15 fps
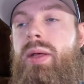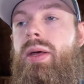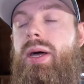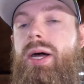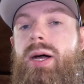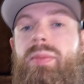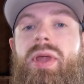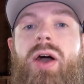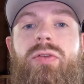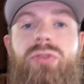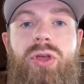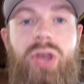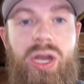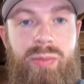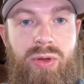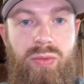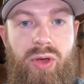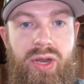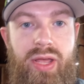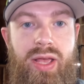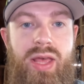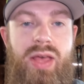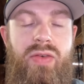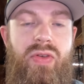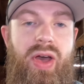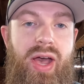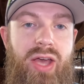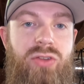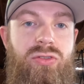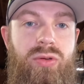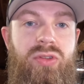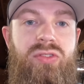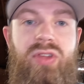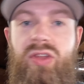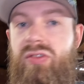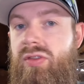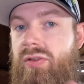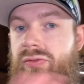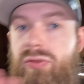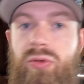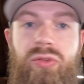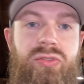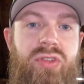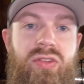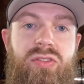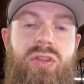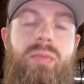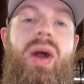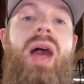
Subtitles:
Now, if you're going to be running the hydro assist, the full system,